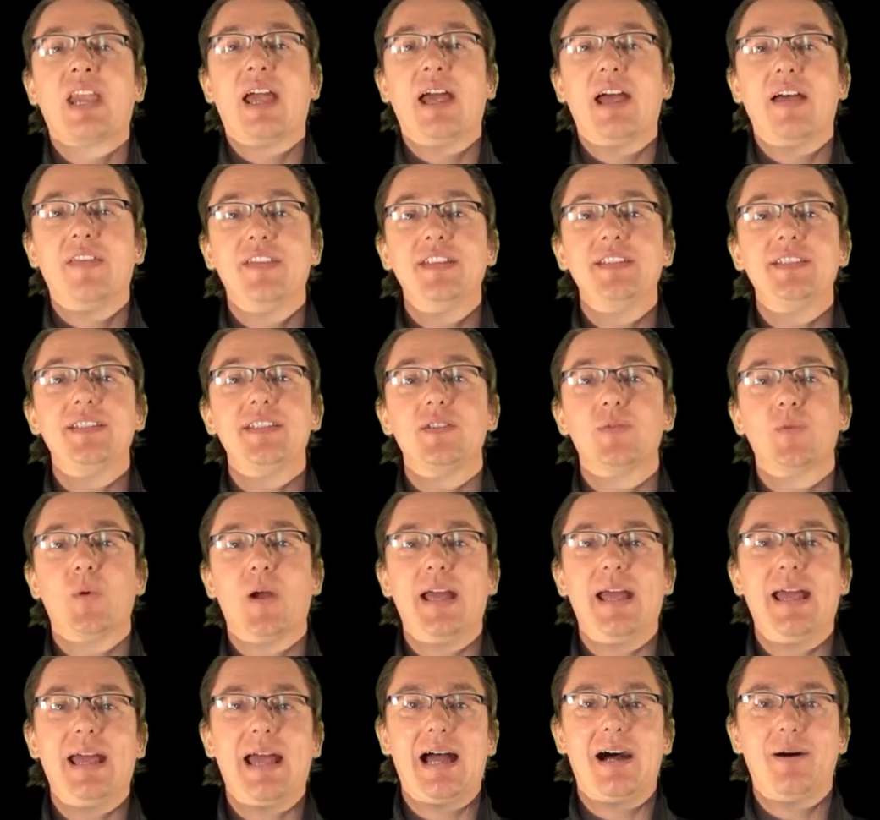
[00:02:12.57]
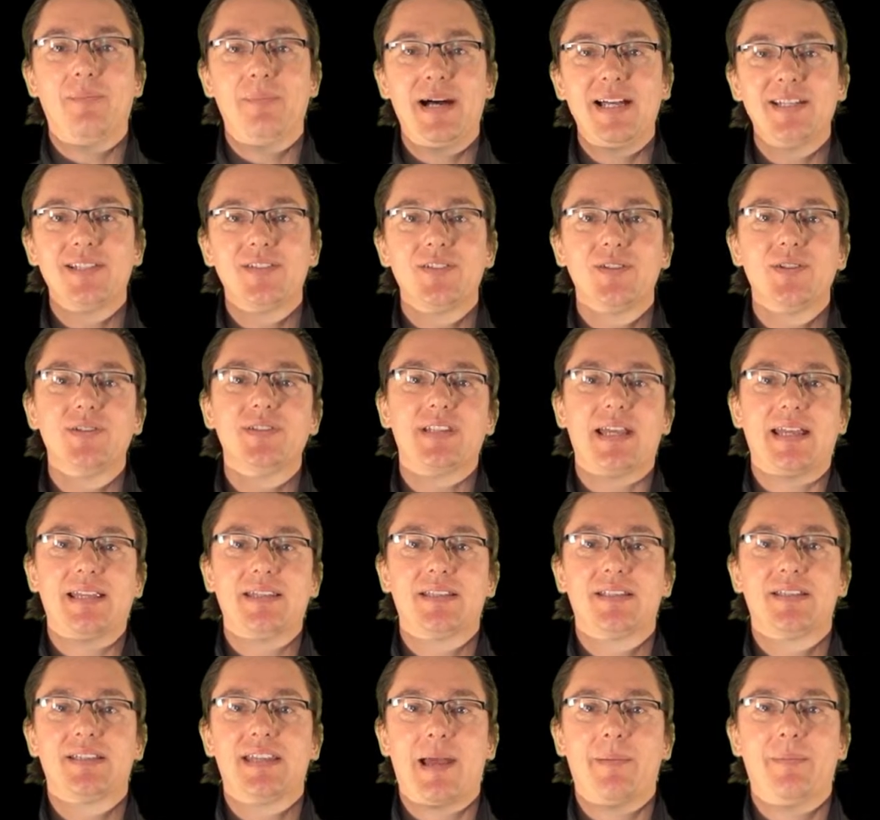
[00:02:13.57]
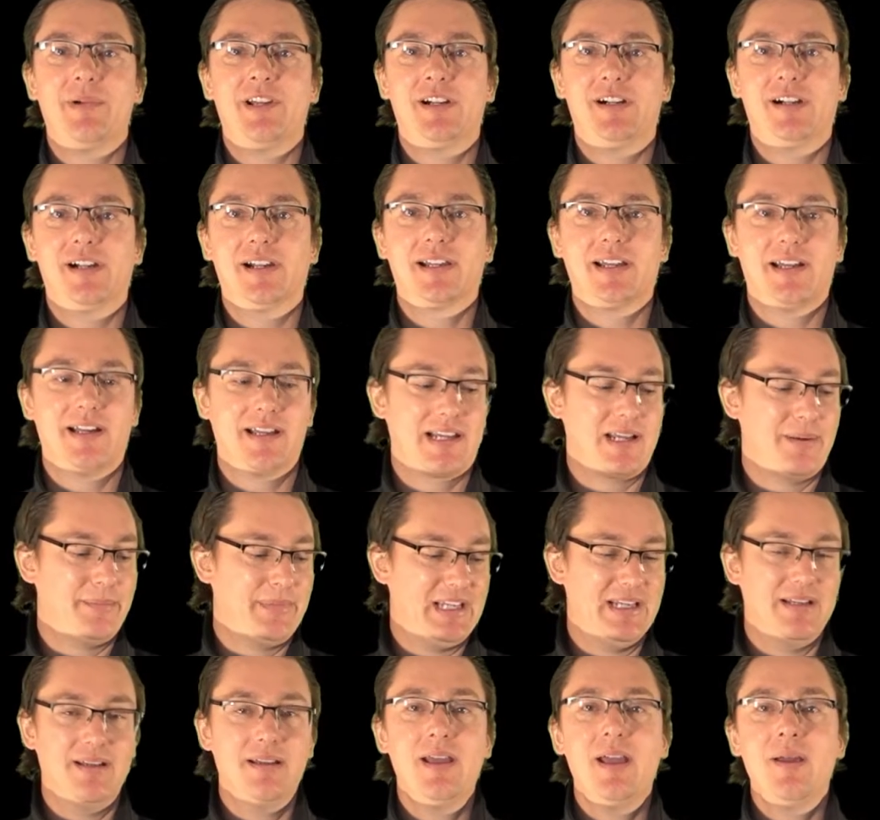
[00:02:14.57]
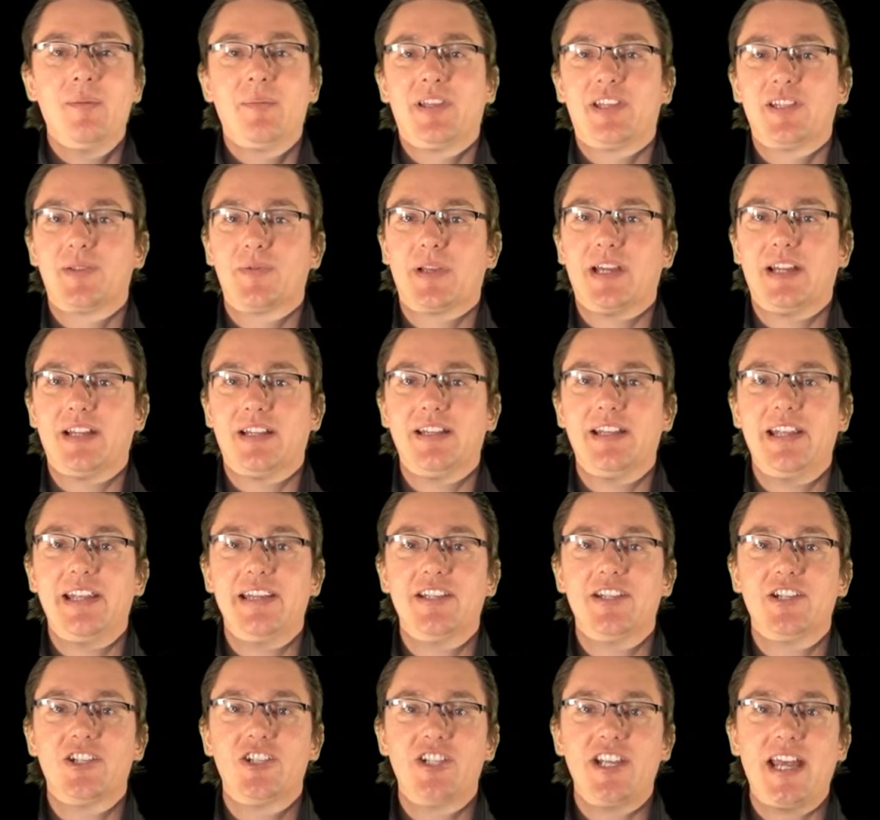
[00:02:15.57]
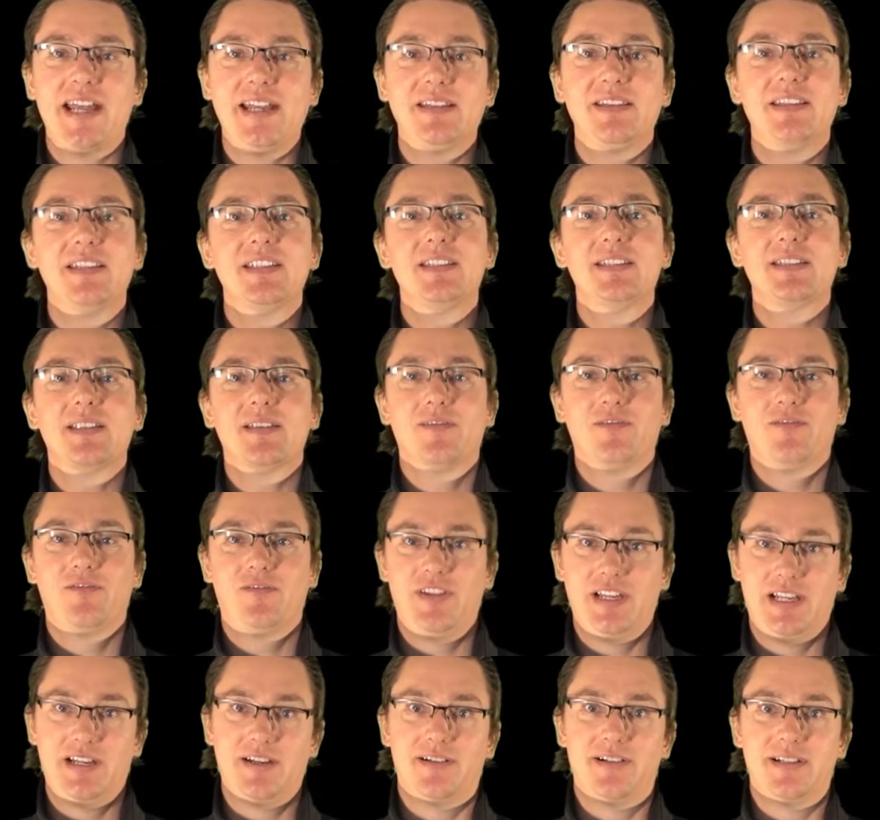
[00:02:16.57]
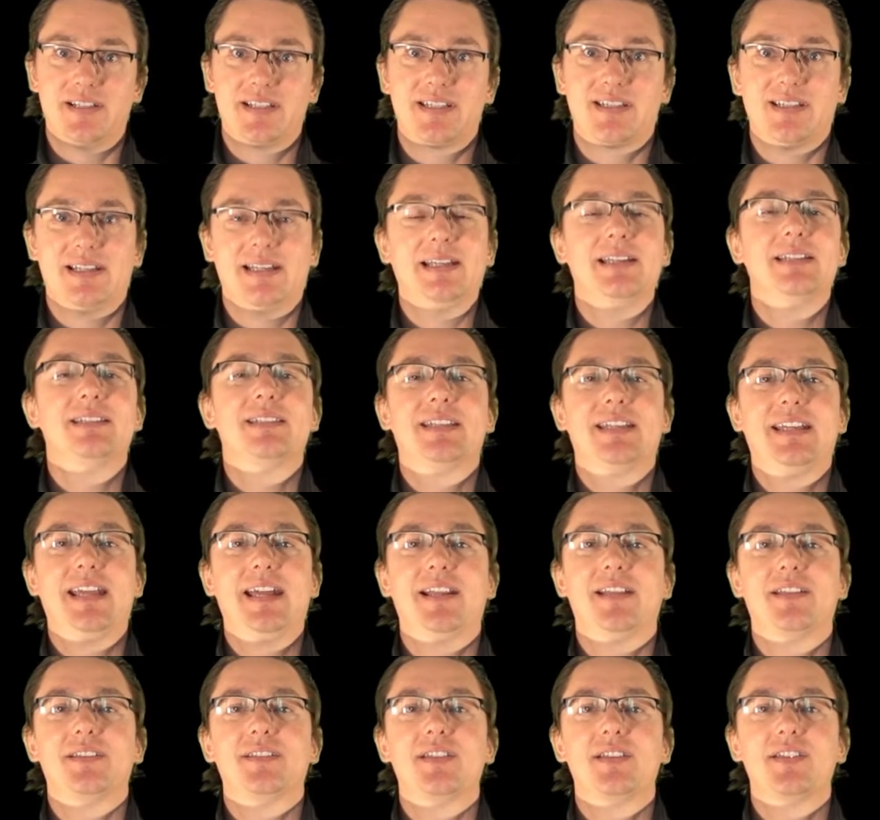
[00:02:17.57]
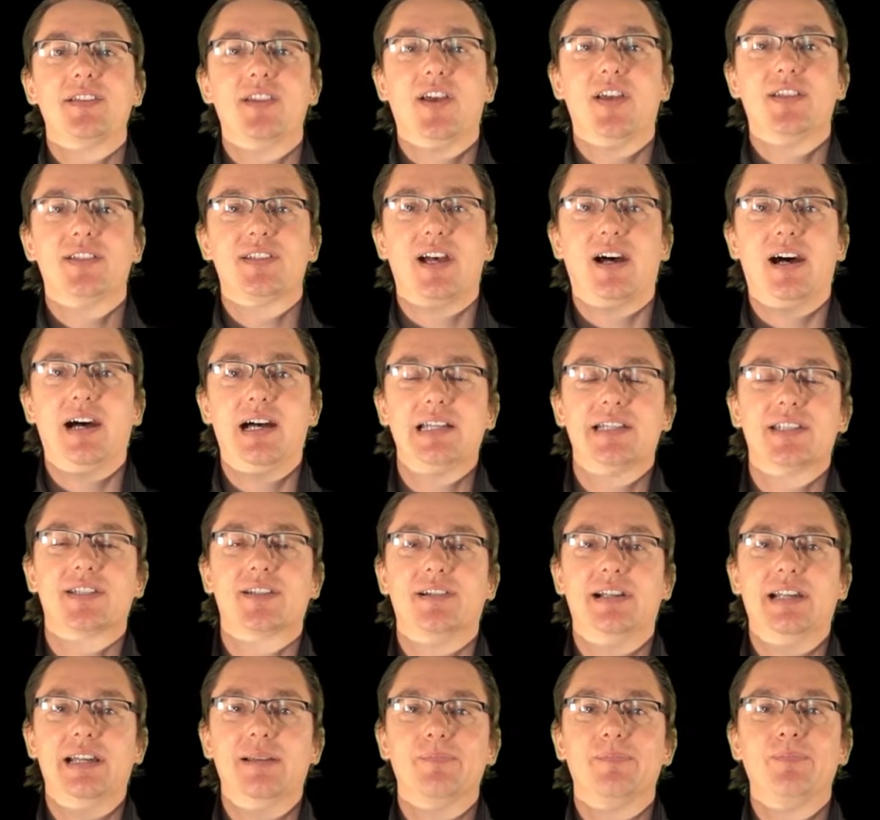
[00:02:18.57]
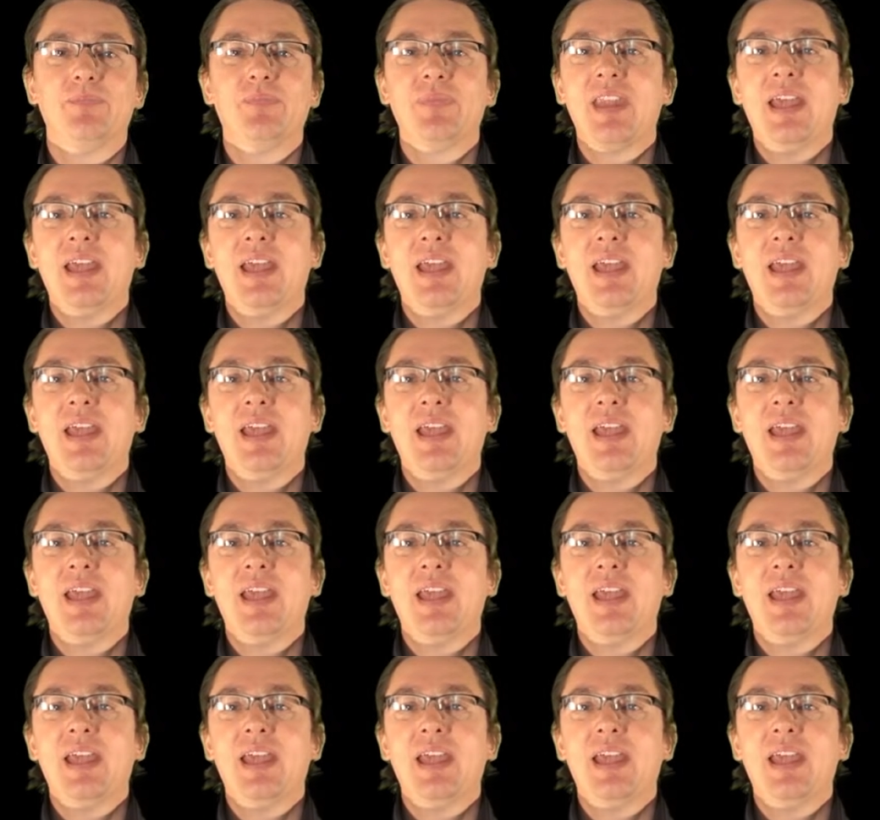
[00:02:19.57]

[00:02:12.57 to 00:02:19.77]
And this is where our muscles and stamina are going to come in, because we're going to need to shake this vigorously to get it to turn to ice cream.